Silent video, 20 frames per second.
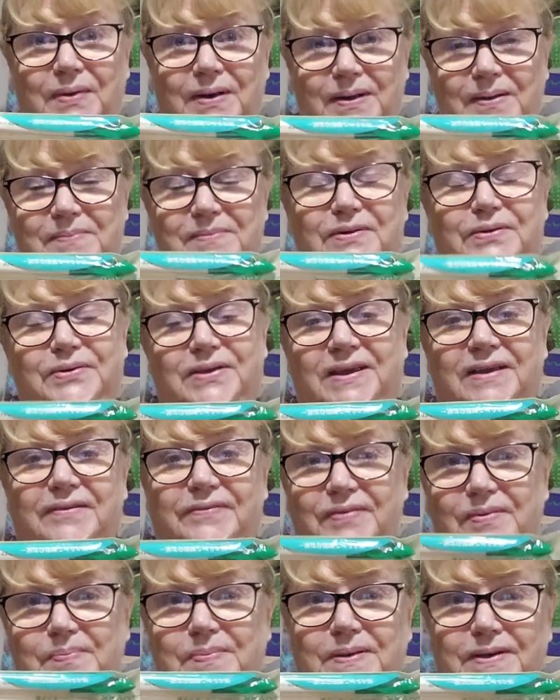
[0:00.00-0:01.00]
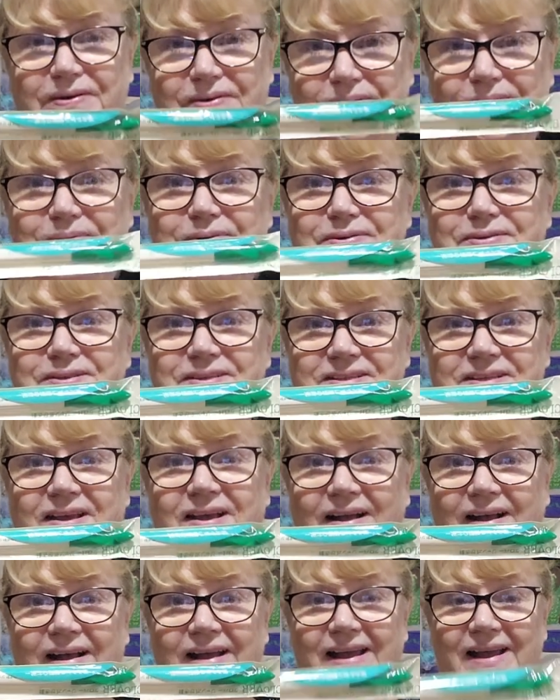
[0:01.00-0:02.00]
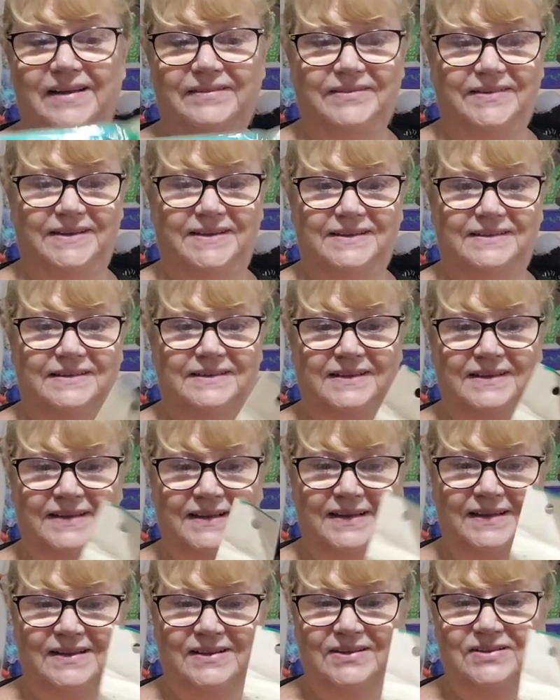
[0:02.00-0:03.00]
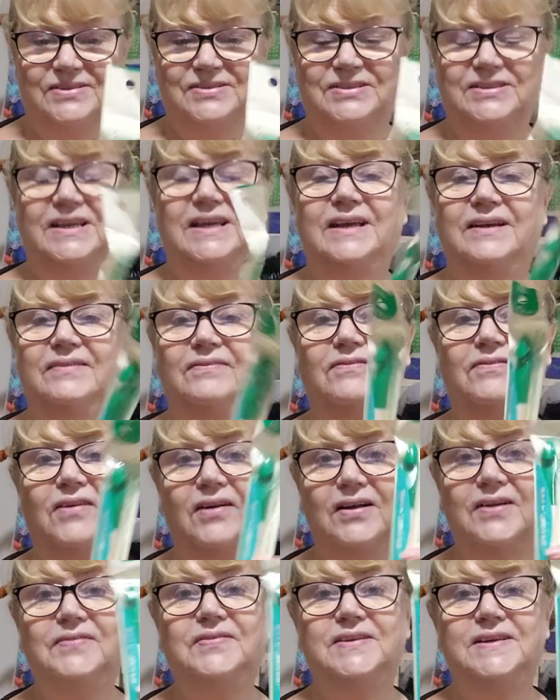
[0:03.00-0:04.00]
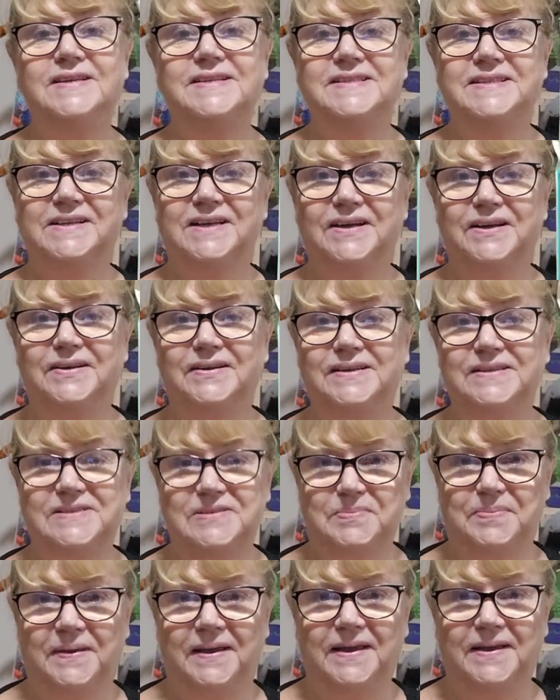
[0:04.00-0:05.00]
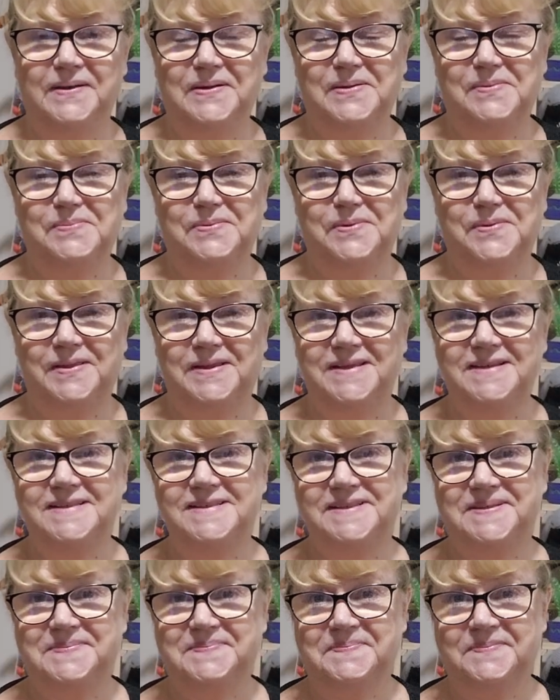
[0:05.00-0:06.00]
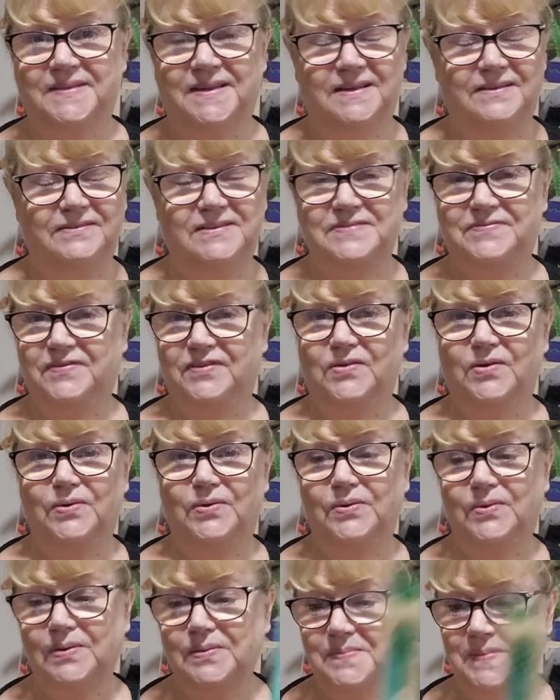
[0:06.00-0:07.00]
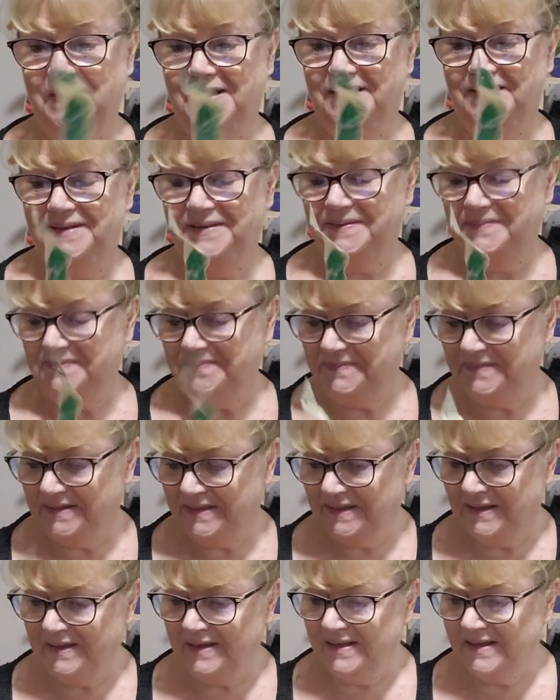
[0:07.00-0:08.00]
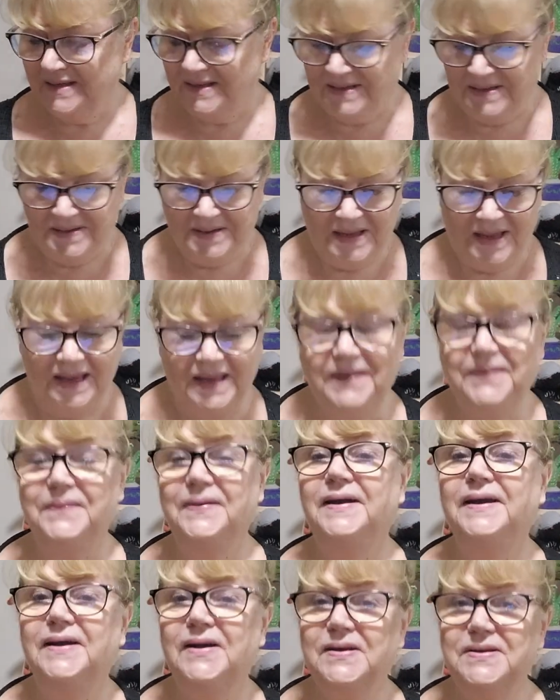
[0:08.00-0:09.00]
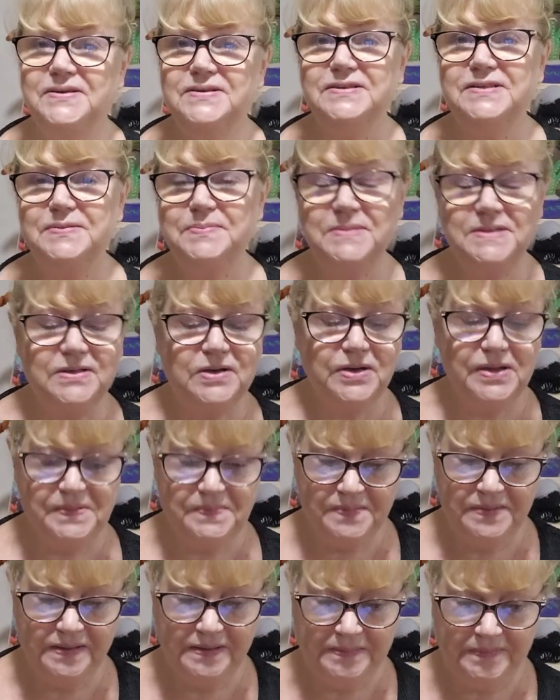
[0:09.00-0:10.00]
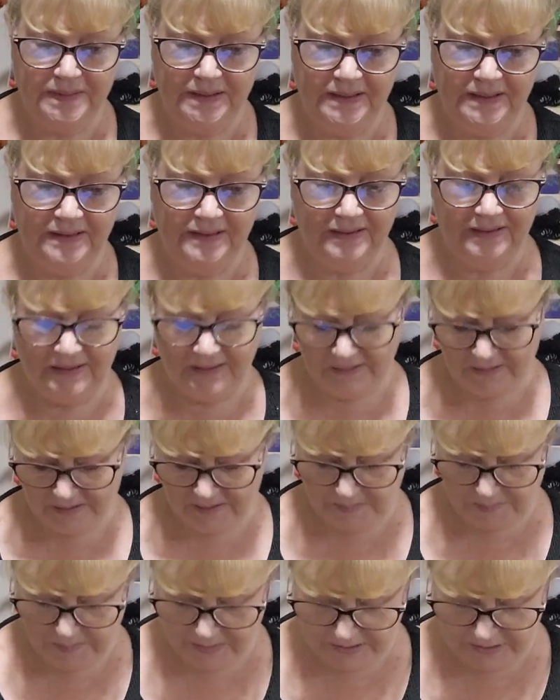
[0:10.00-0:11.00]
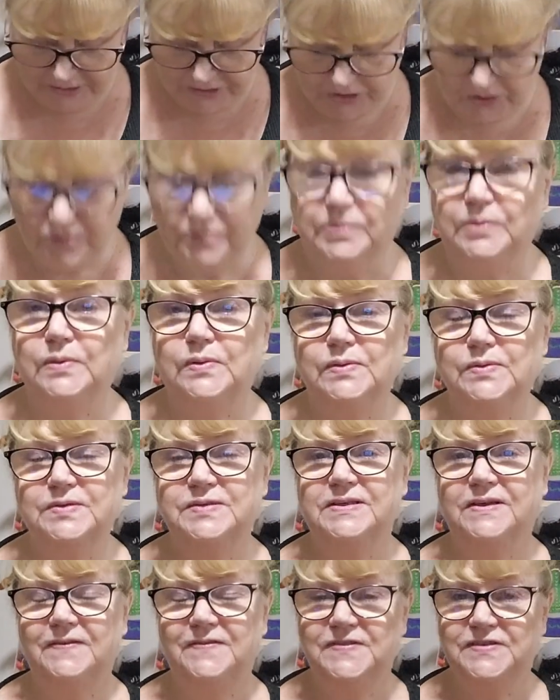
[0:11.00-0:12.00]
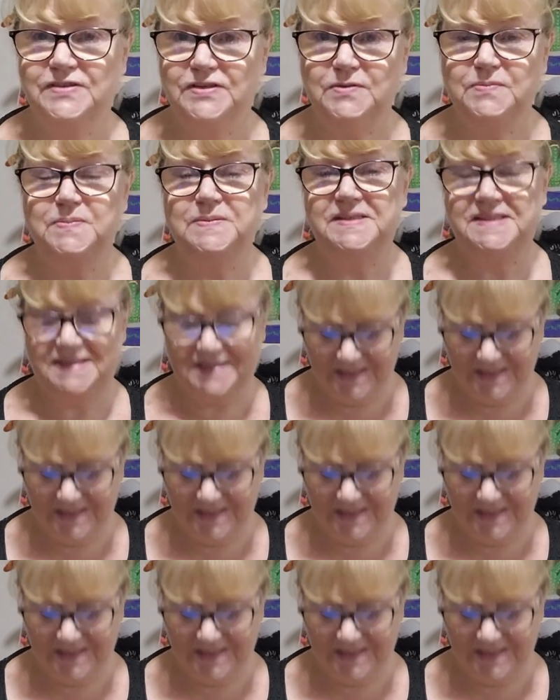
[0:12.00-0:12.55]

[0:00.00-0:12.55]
when I'm looking for bigger hooks, I have it. Because, yeah, five years ago in Japan I bought this. I forgot all about it. Anyway, I used my 9mm and uh, my two balls of Super